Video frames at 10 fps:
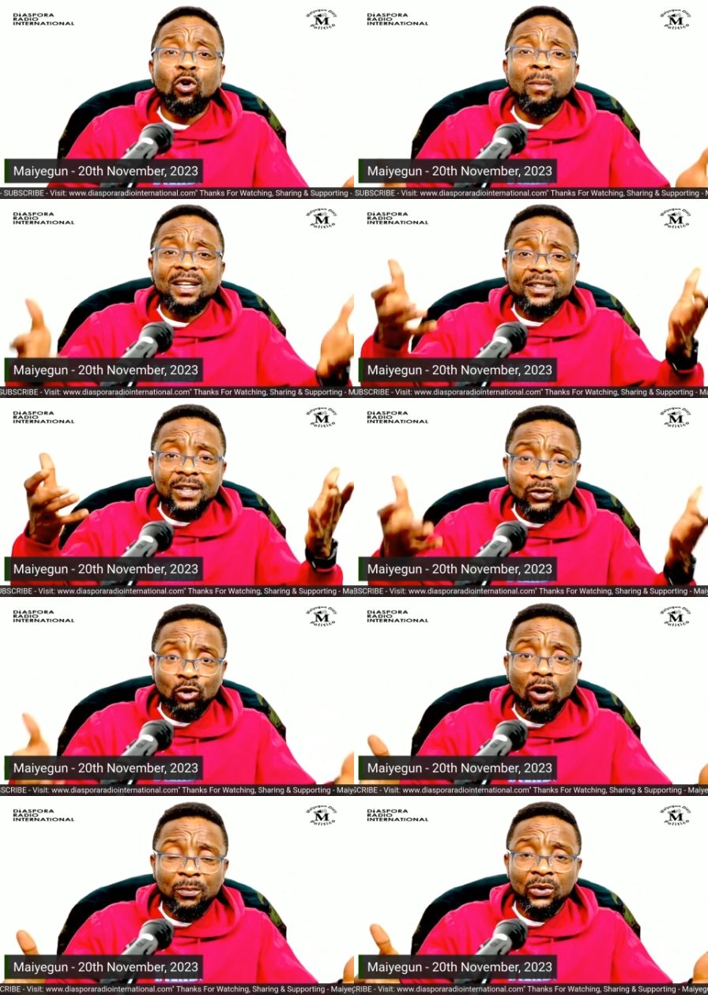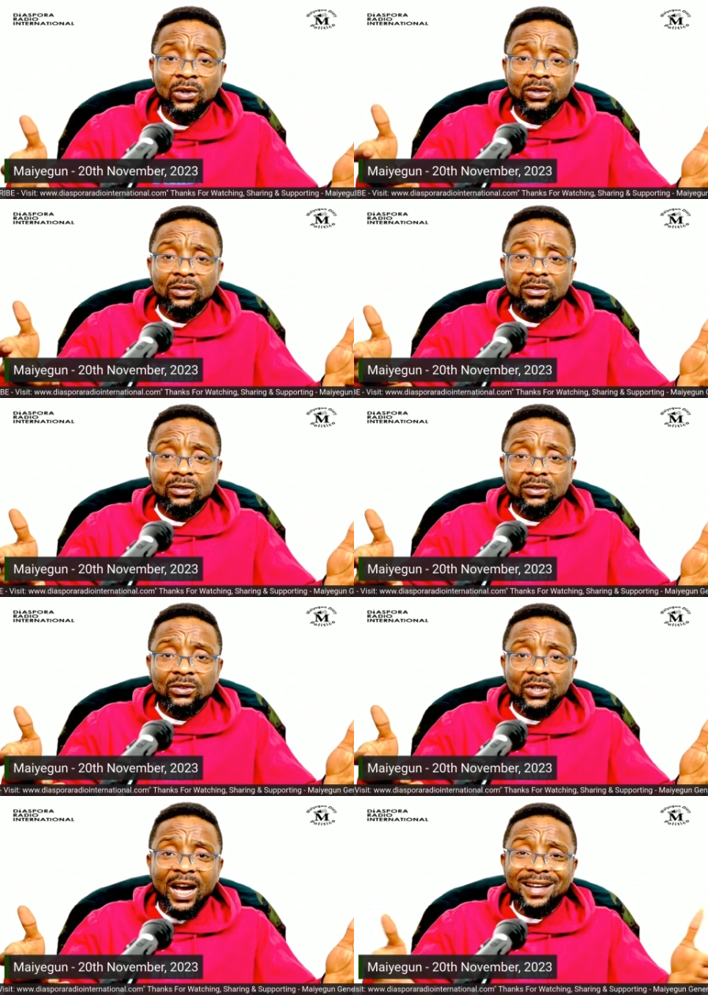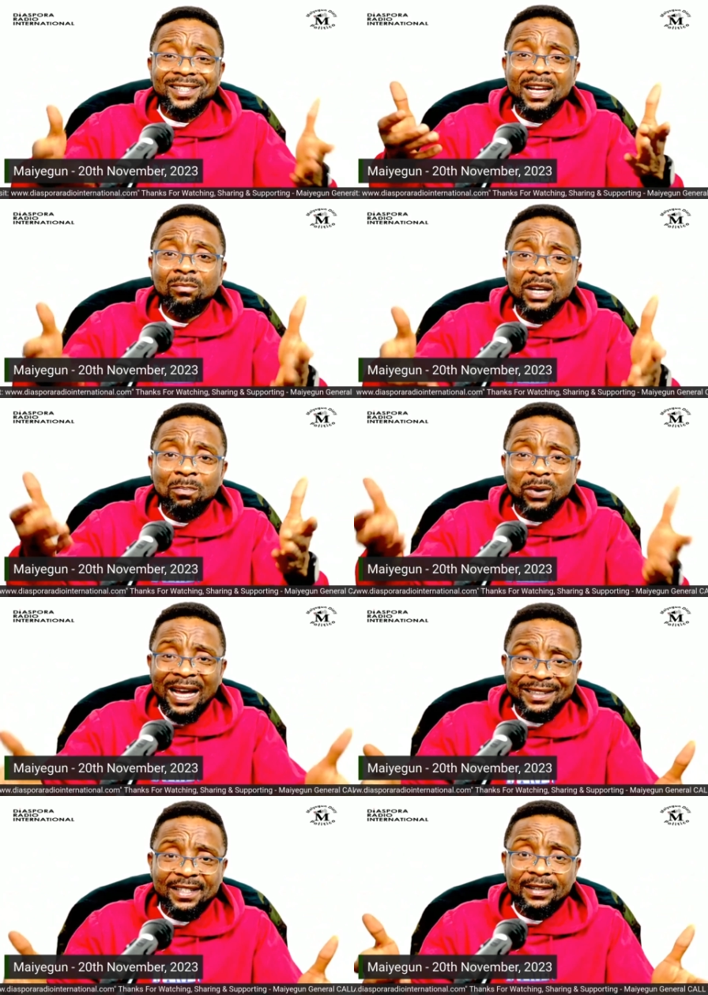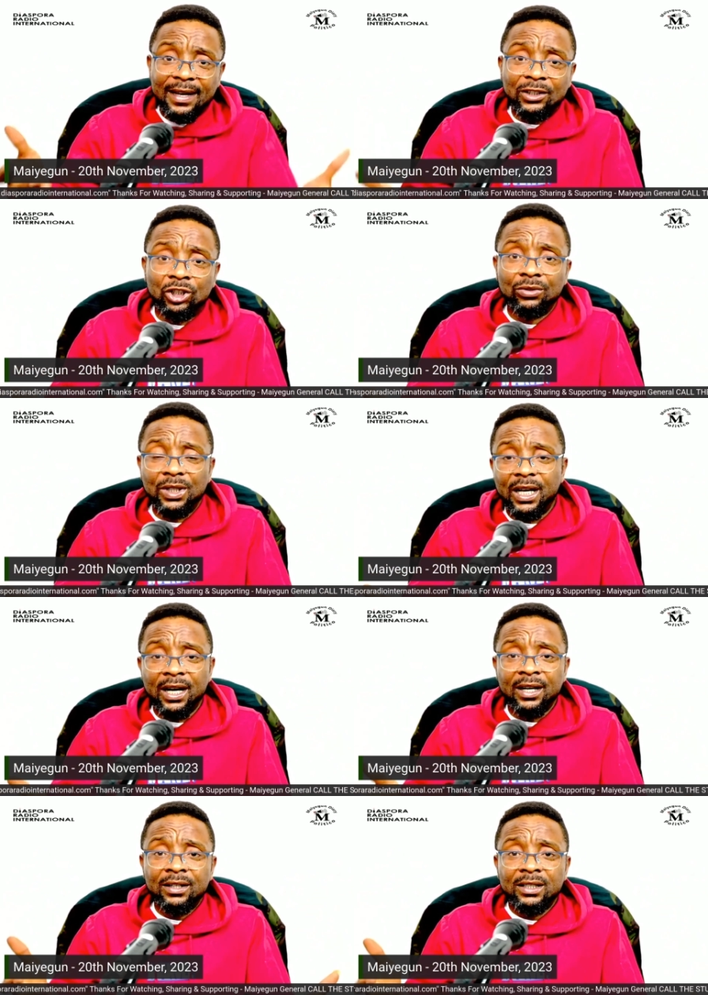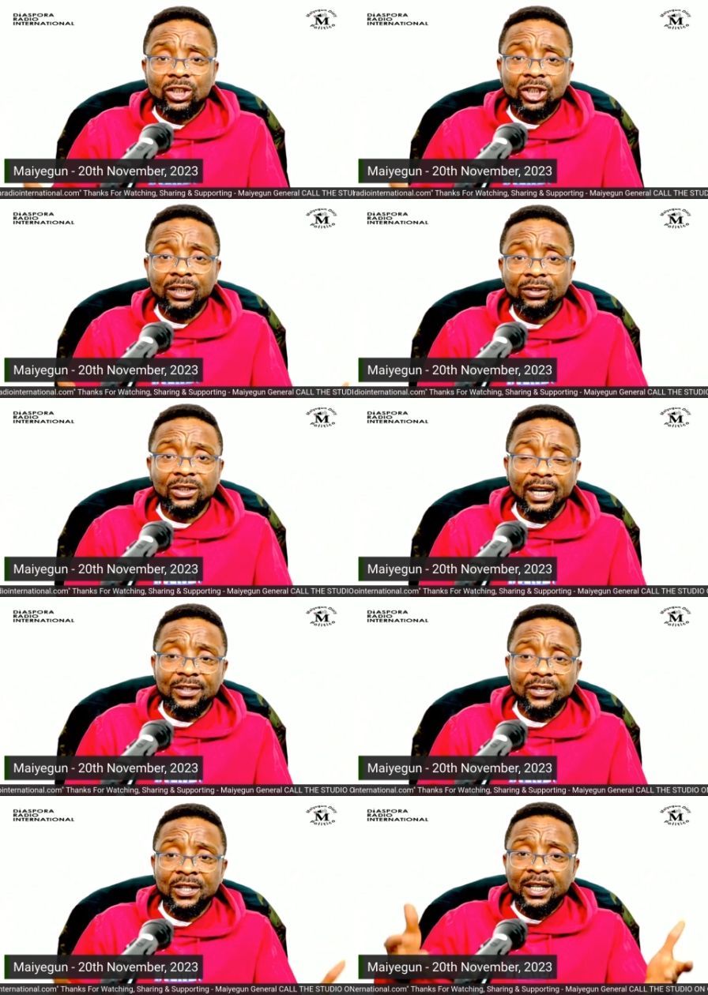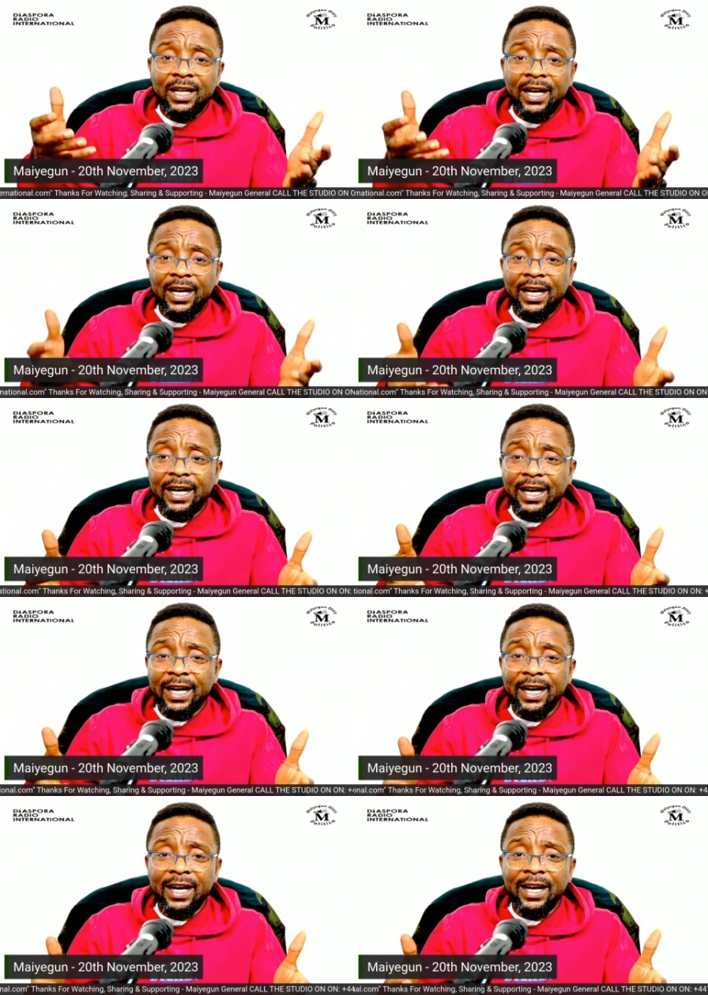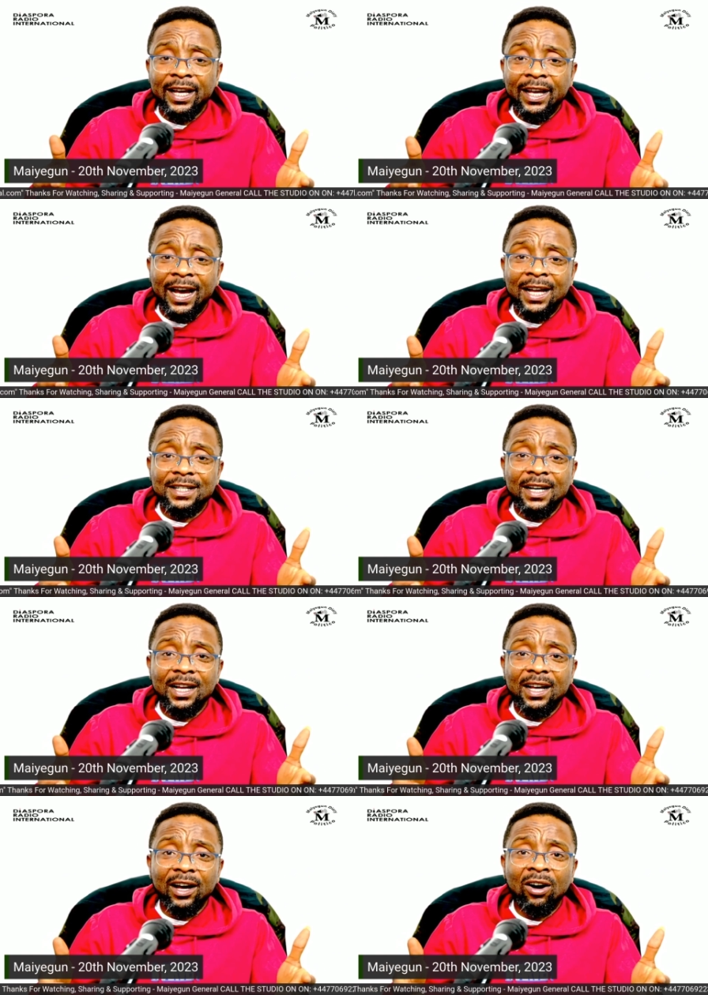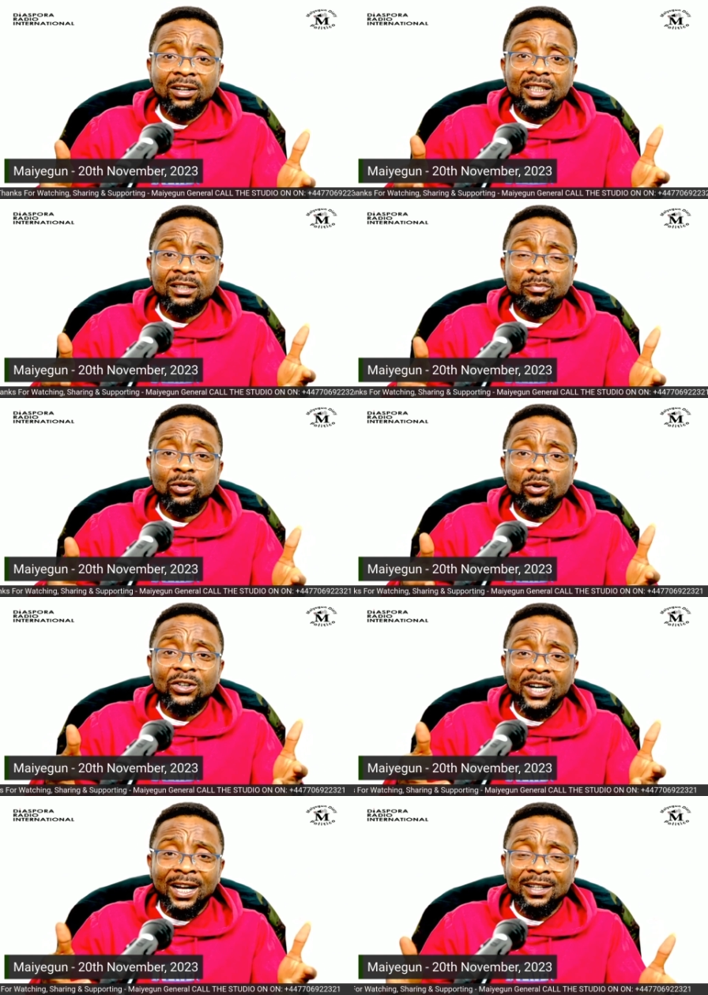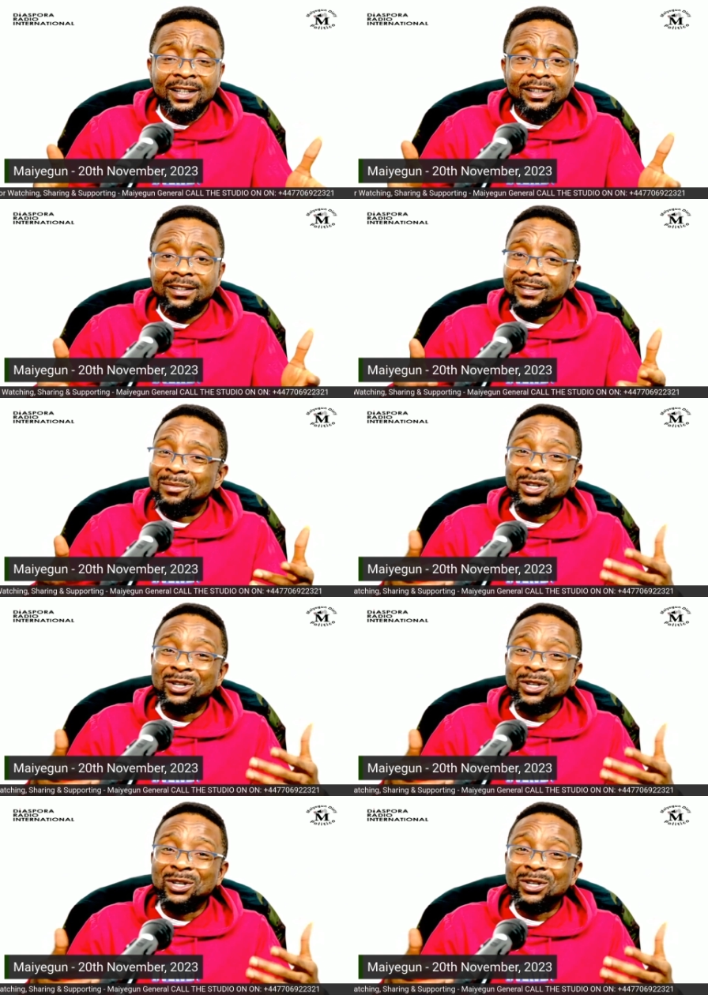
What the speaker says: and set up assembly plant in Nigeria. Sure you get. And then all the bureaucrats, they